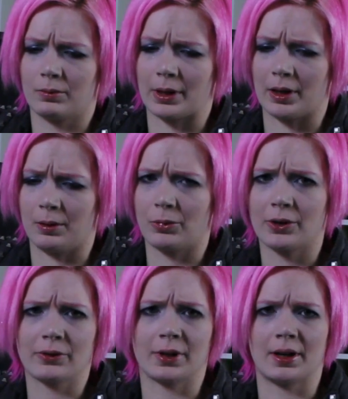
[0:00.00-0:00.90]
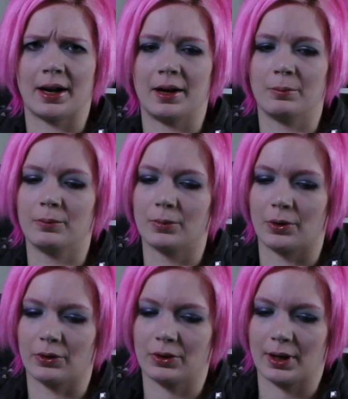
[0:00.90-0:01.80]
my boyfriend and I
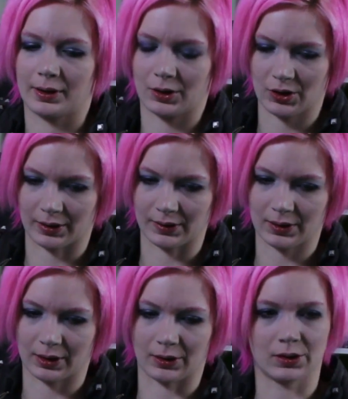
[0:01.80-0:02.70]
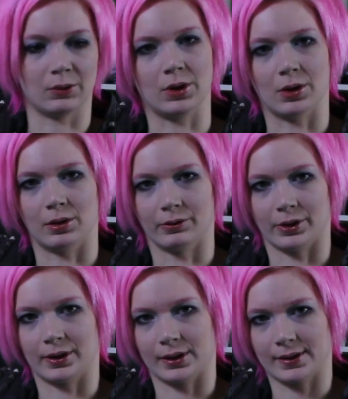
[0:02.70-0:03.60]
both had the chance to get a studio
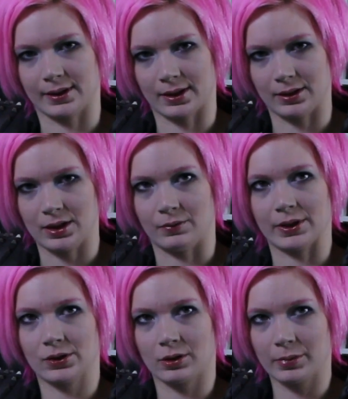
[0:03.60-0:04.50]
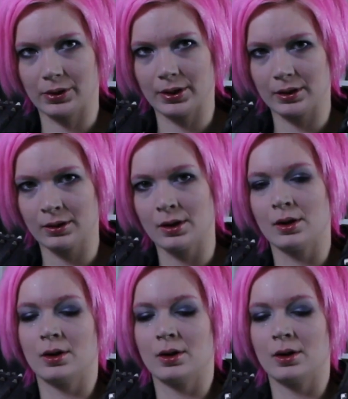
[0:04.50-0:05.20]
over at the 619 Western building,